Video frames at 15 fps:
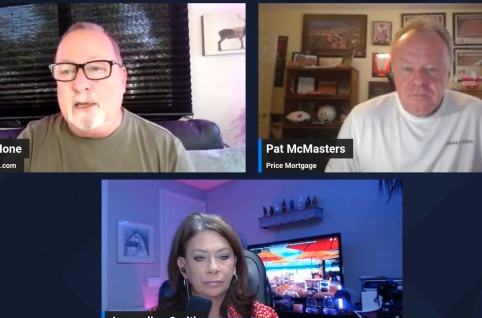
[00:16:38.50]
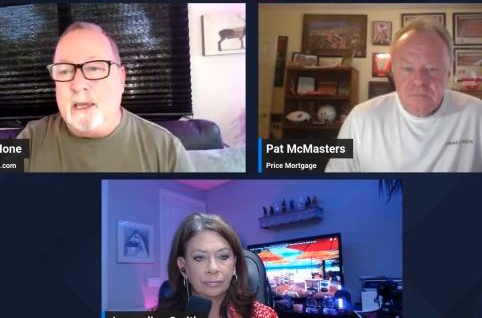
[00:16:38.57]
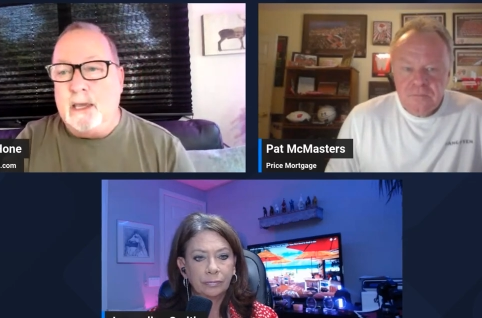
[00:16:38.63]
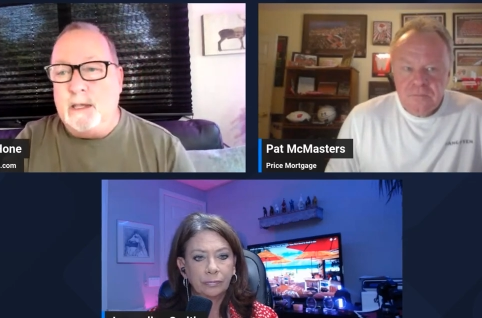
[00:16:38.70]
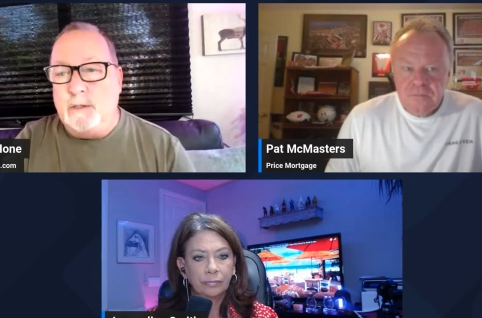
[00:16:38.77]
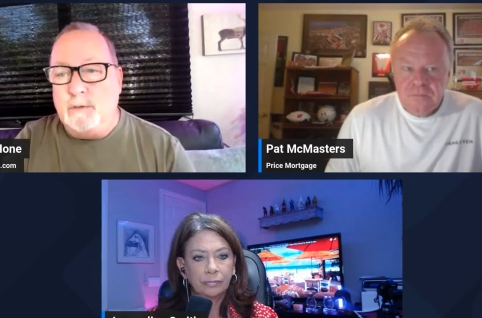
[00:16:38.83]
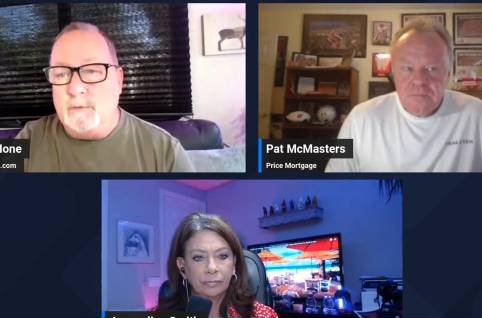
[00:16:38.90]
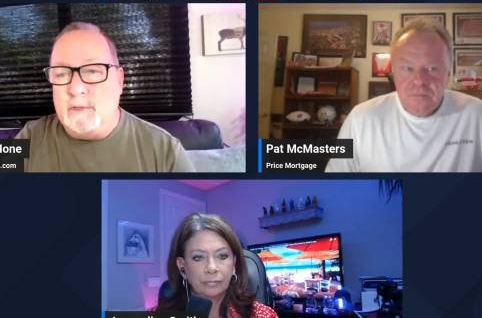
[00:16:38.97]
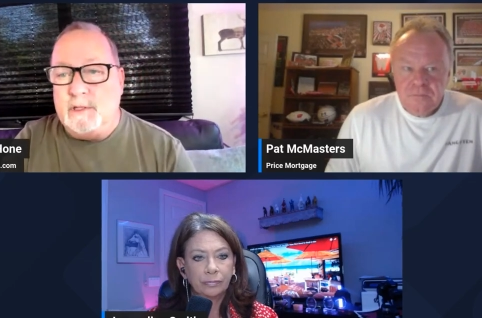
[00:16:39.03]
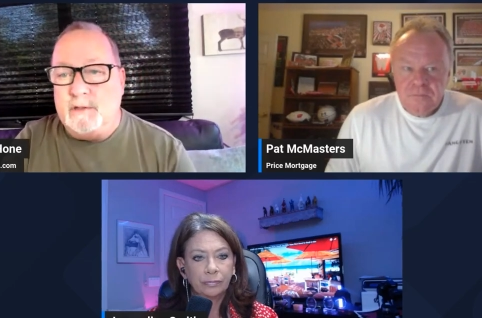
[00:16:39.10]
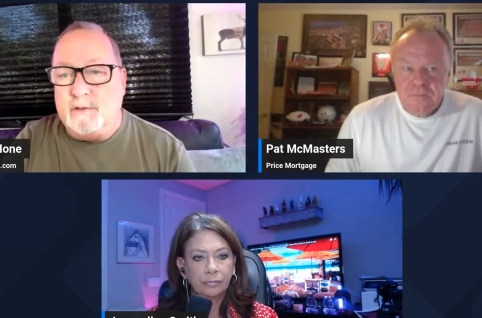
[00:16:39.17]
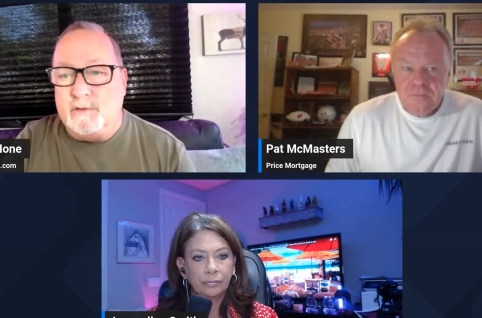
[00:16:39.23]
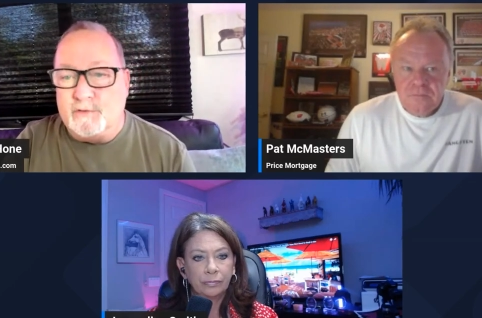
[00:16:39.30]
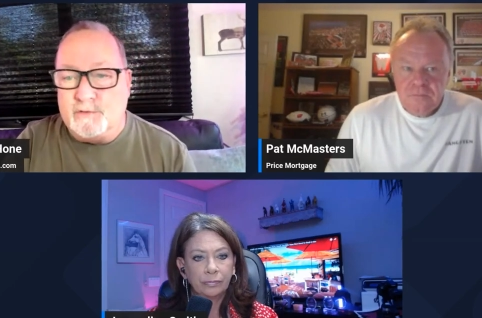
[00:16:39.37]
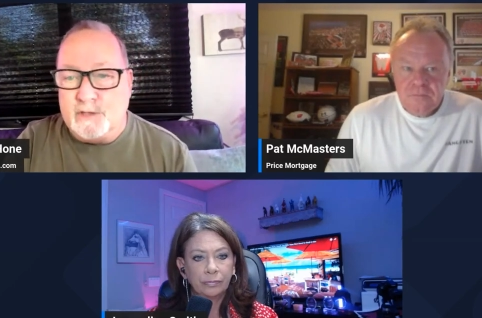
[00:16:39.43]
Speaker 1: and you need
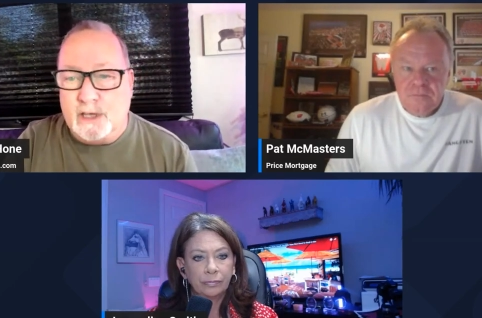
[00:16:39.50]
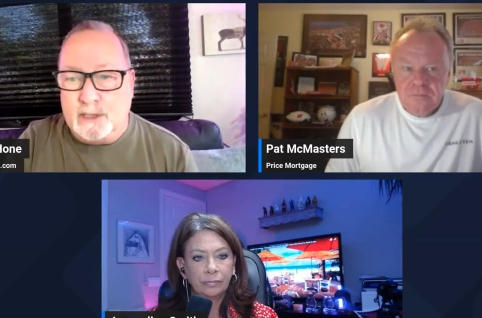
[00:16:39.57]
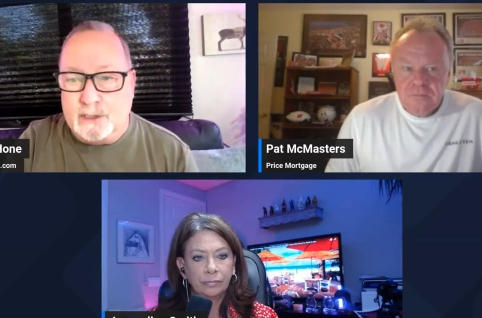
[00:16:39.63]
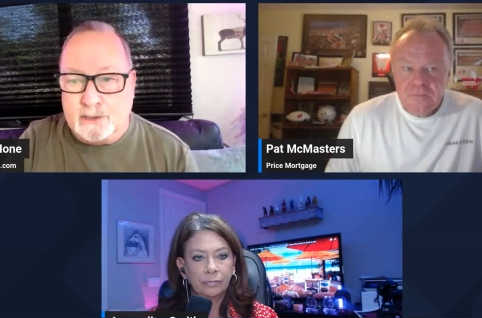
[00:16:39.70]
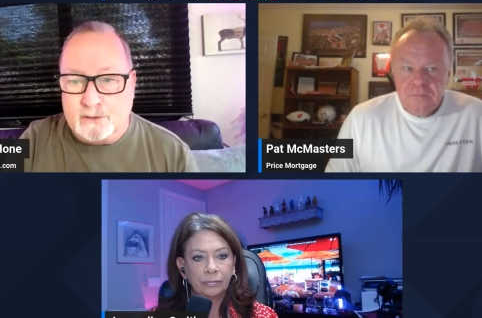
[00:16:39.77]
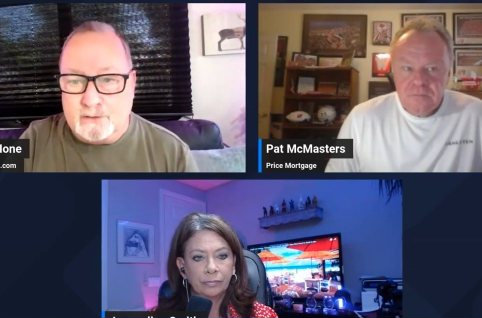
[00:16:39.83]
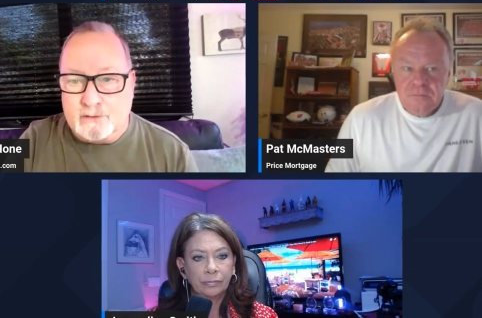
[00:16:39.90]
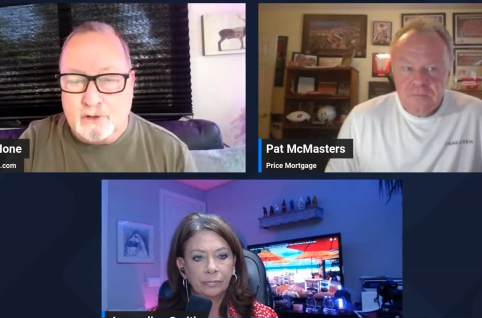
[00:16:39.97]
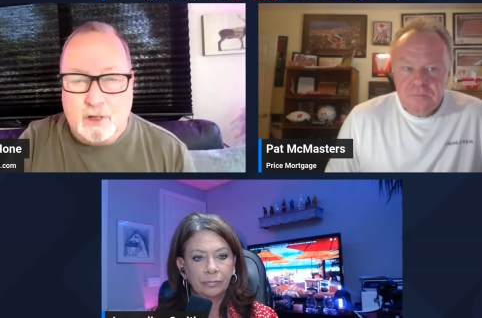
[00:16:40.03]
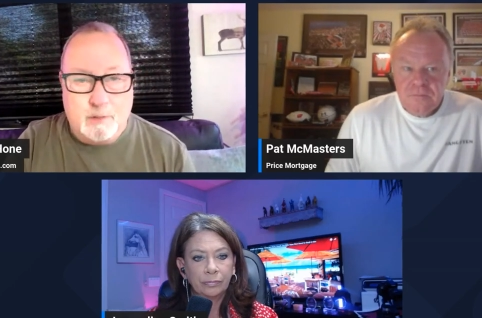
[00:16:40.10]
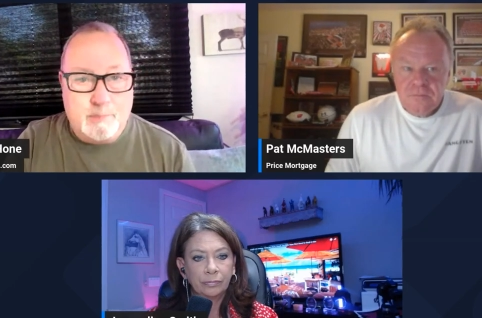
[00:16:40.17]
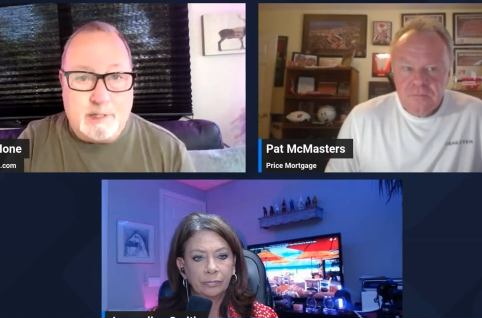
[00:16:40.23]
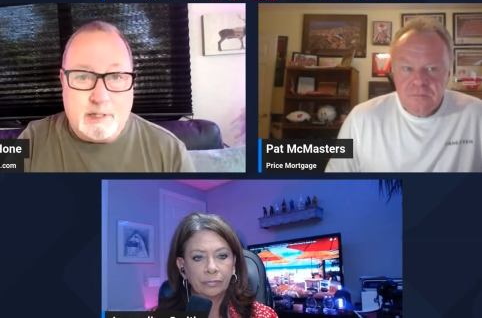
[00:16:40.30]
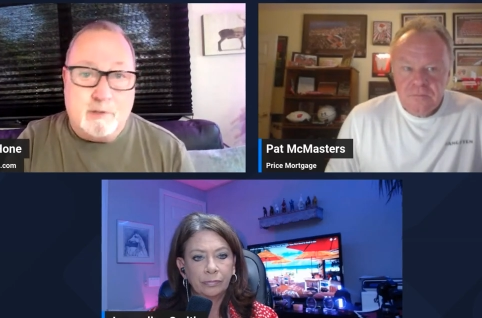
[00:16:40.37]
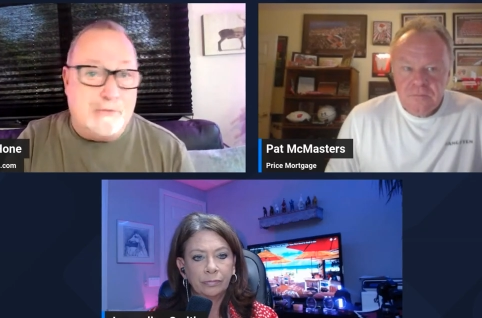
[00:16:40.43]
to sell it
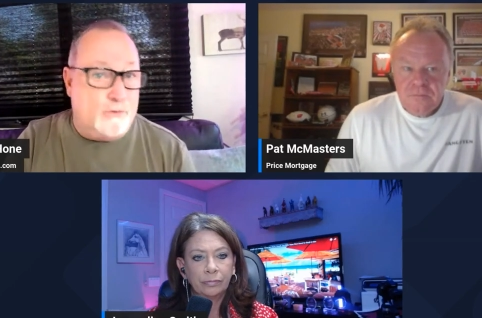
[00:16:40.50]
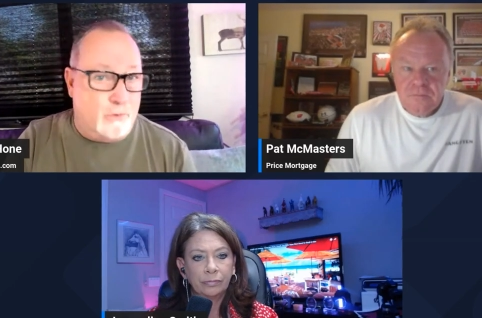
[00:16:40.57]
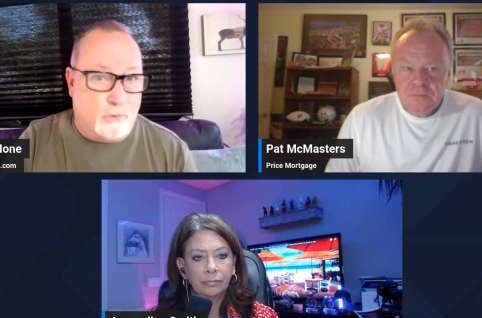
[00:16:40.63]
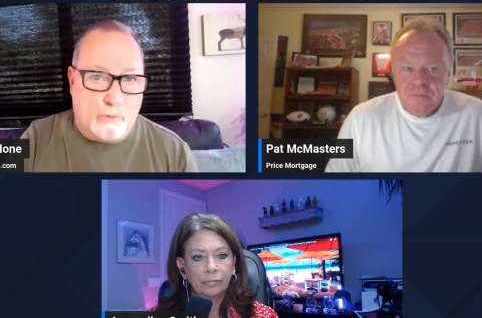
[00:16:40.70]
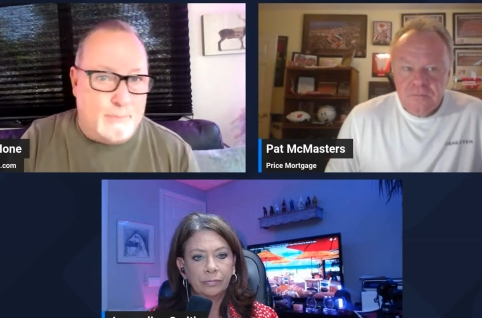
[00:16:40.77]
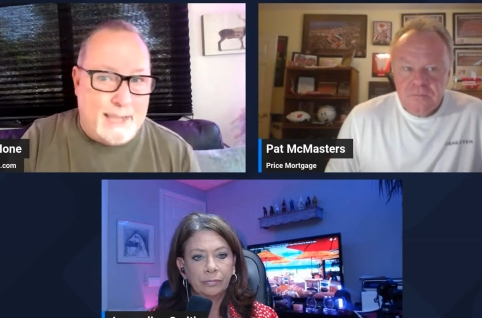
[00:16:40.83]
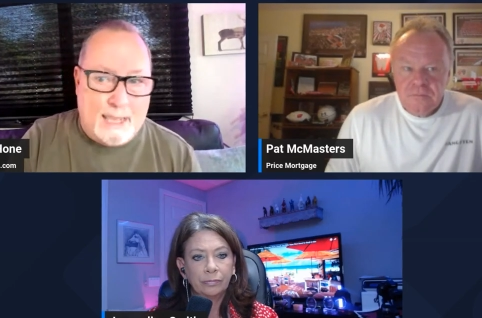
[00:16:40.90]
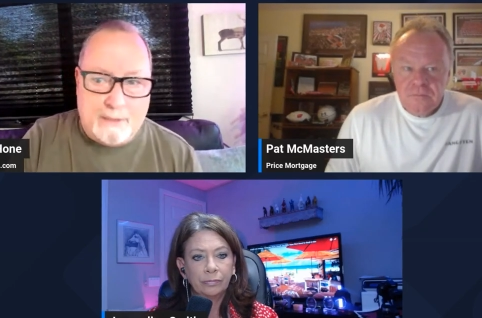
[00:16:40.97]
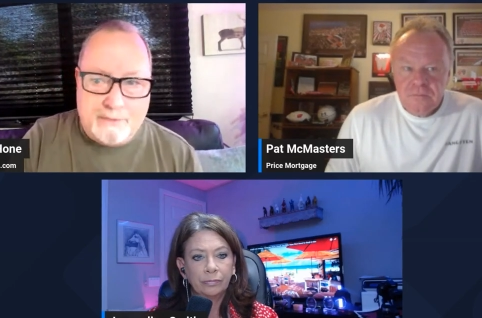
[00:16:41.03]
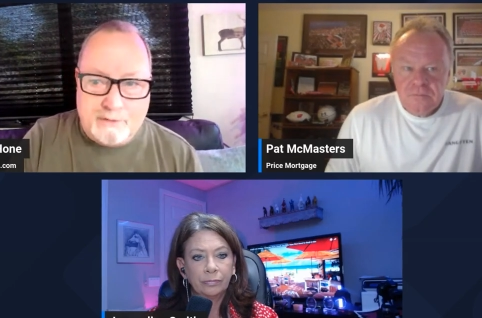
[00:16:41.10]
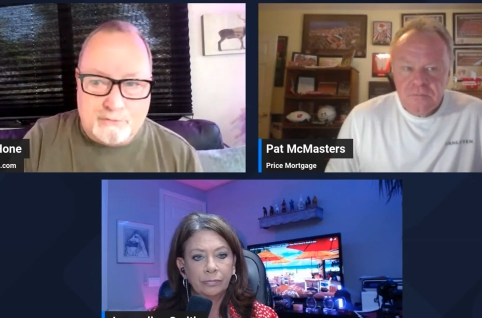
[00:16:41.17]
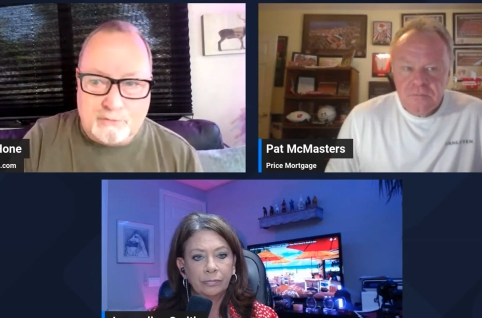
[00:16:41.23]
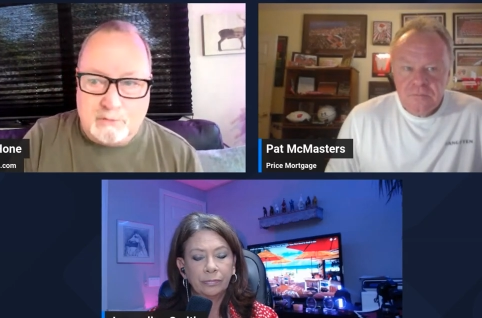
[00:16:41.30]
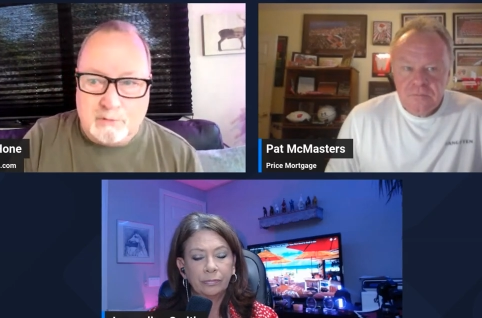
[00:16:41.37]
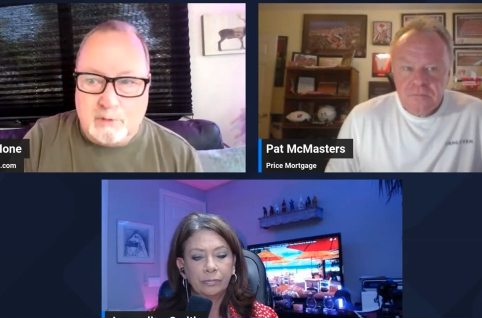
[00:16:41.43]
because your math
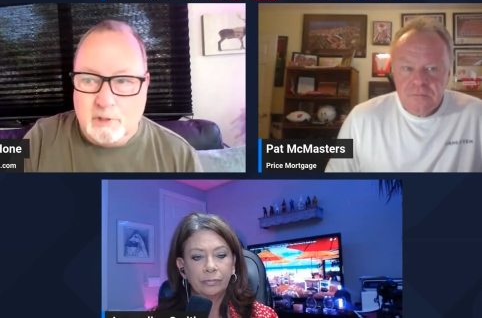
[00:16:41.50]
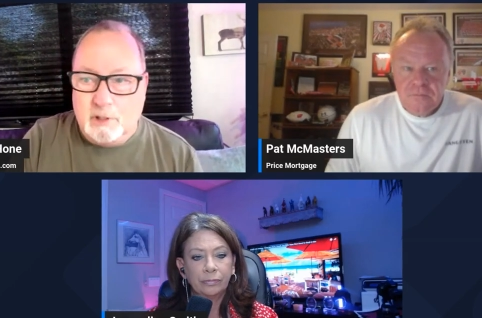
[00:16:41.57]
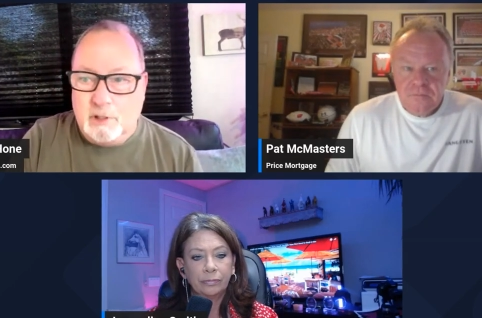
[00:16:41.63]
isn't